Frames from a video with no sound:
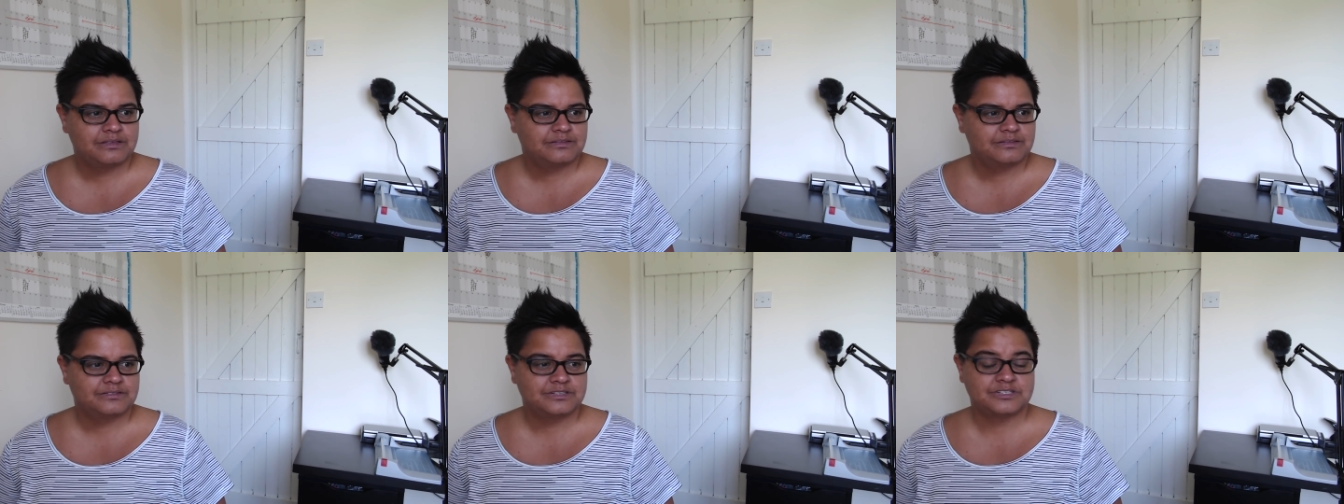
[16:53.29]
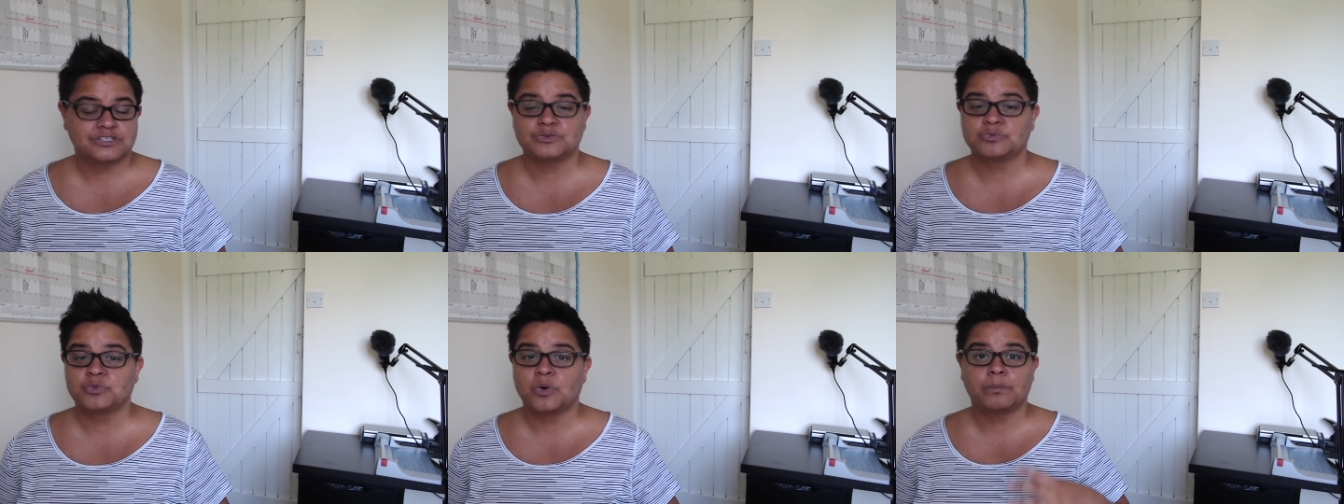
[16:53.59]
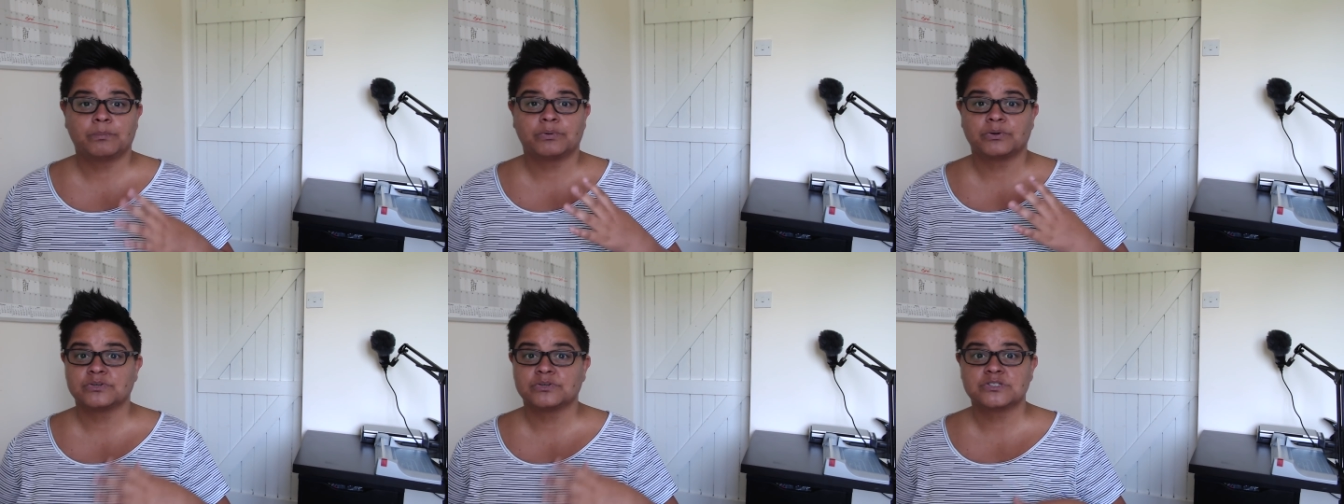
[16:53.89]
this is
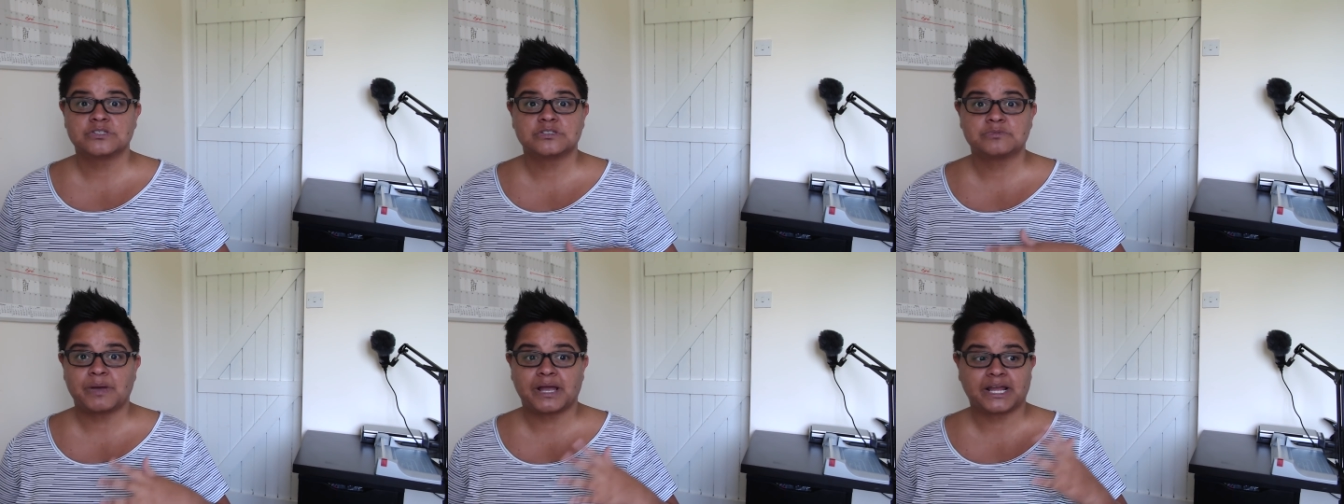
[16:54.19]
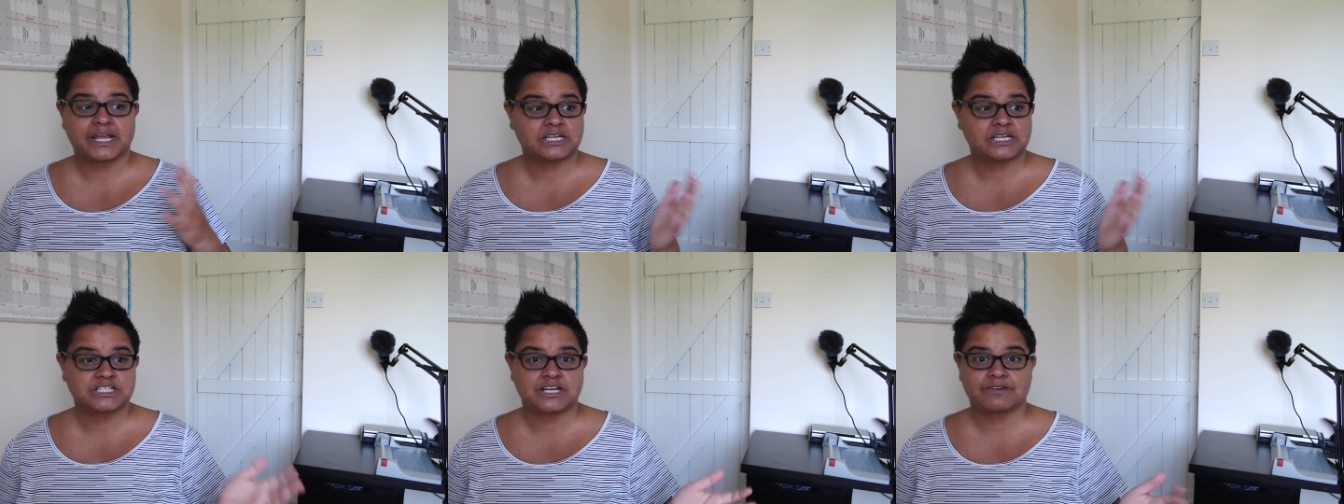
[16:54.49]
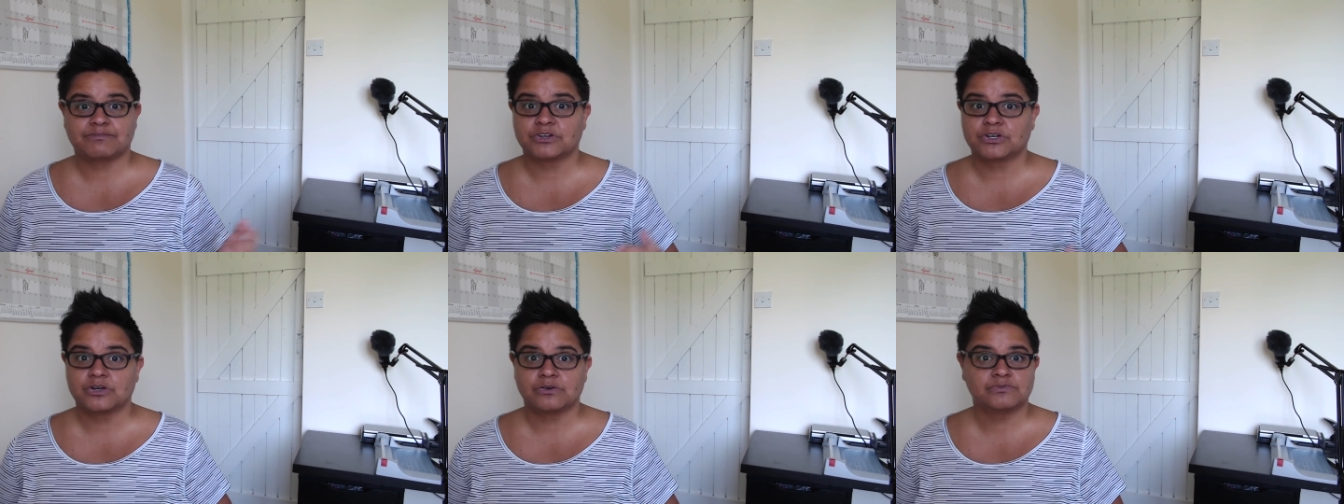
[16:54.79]
one person's baggage
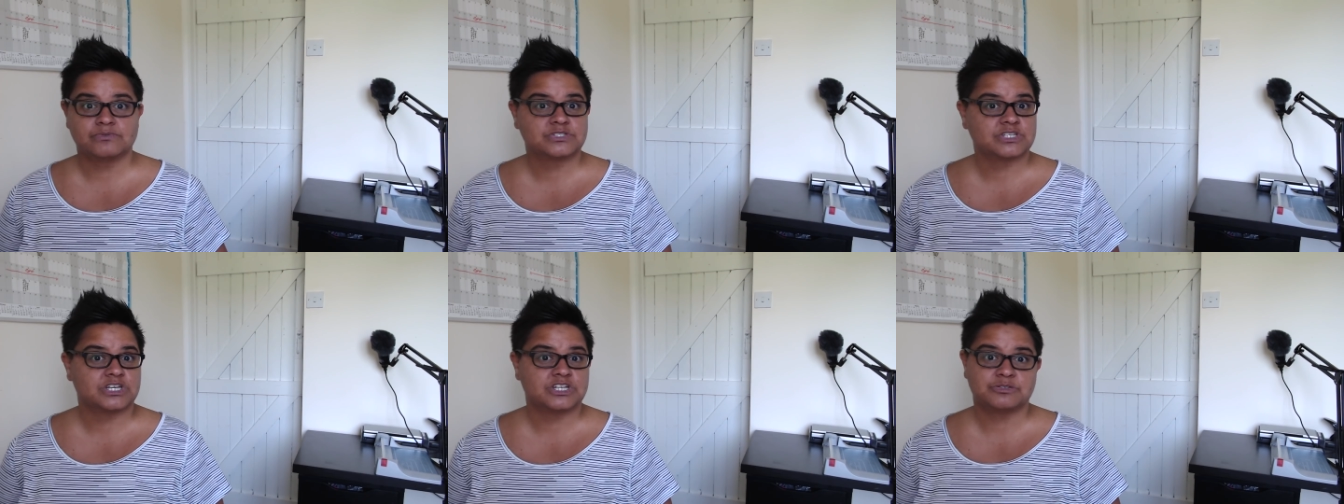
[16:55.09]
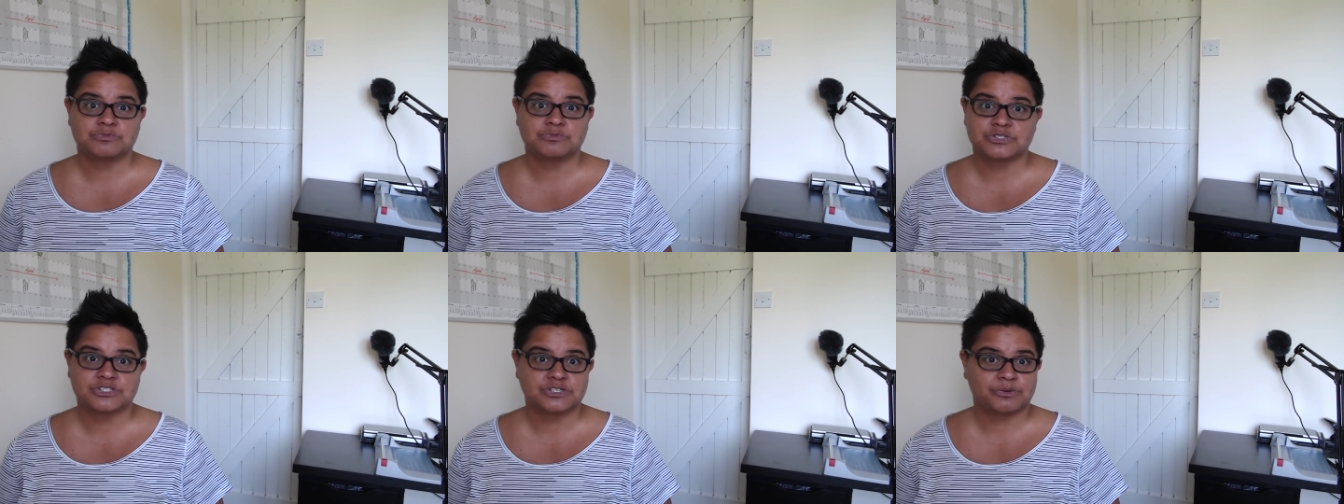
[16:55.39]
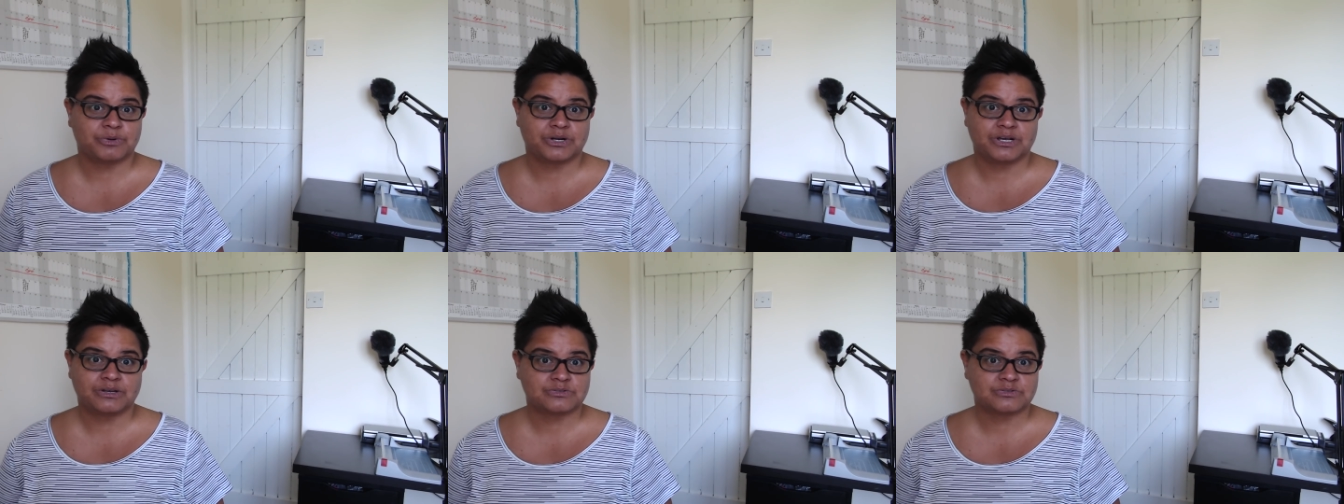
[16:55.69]
having a conversation with
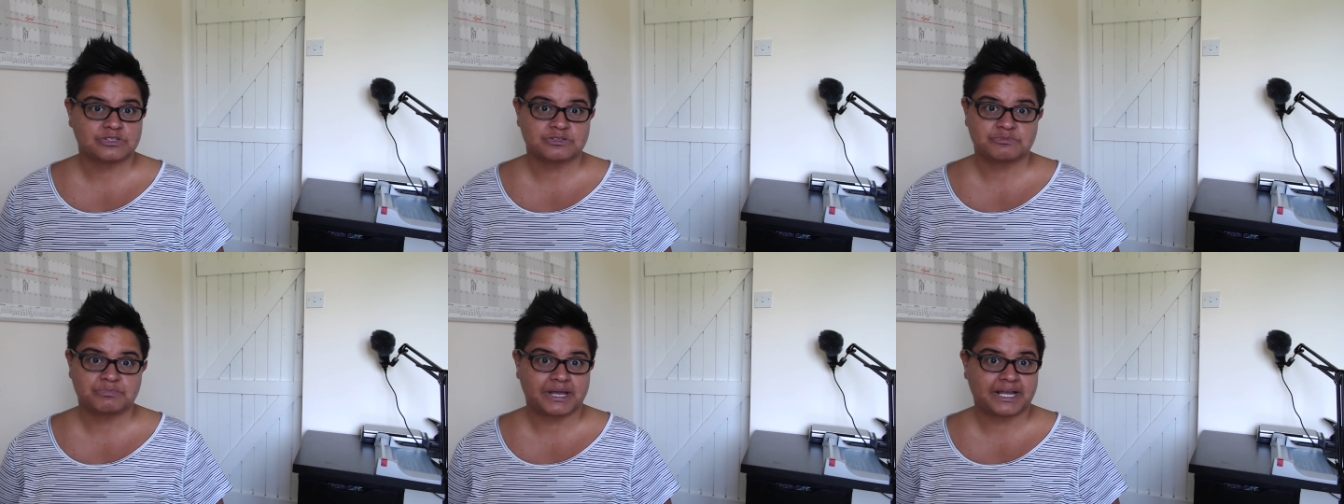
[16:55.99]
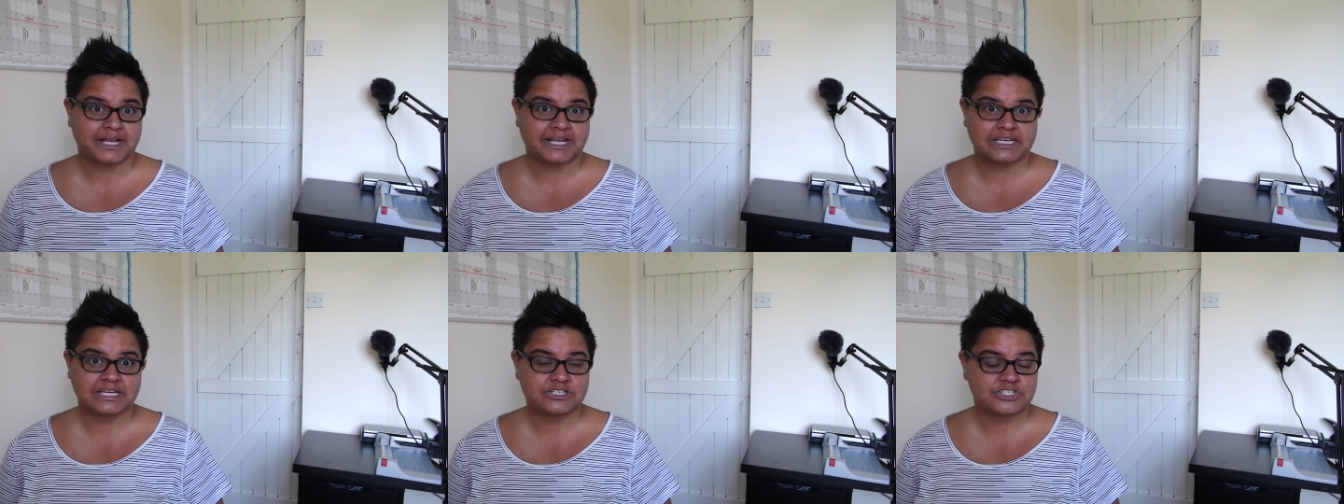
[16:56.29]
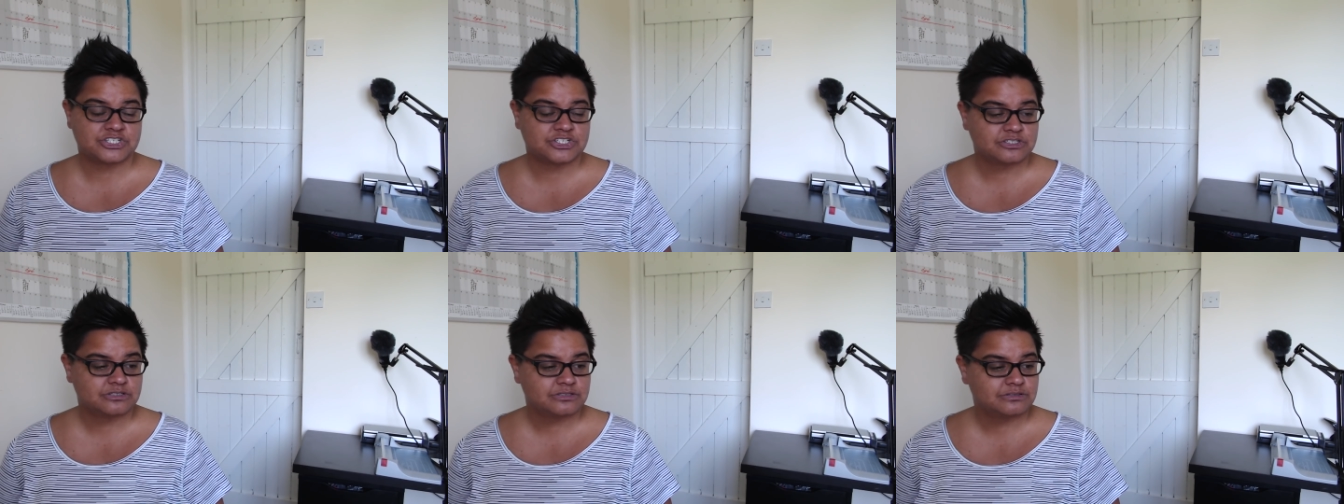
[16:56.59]
someone else's
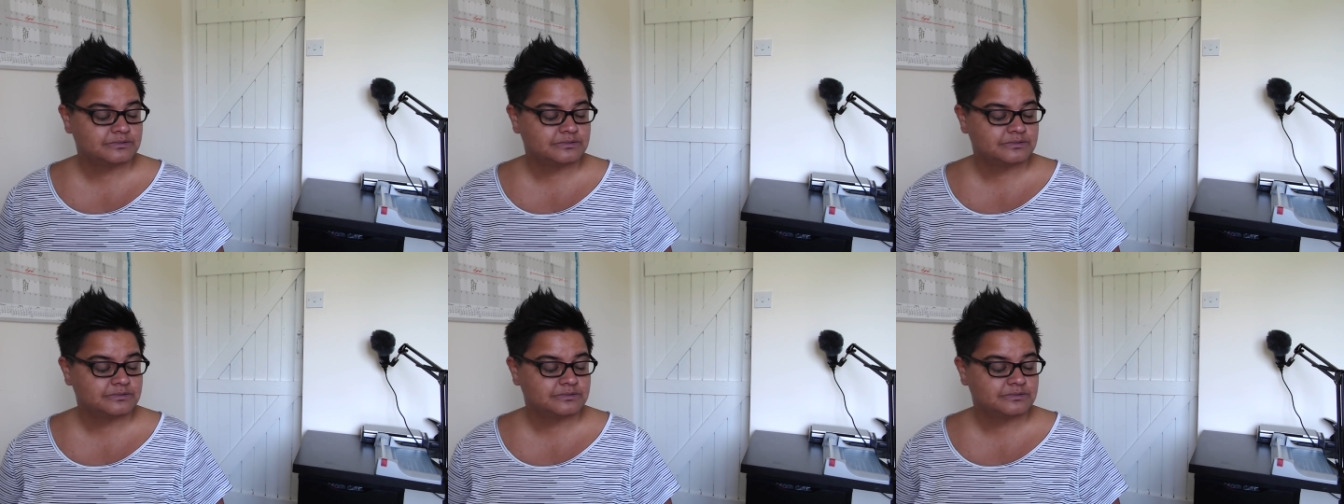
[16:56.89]
baggage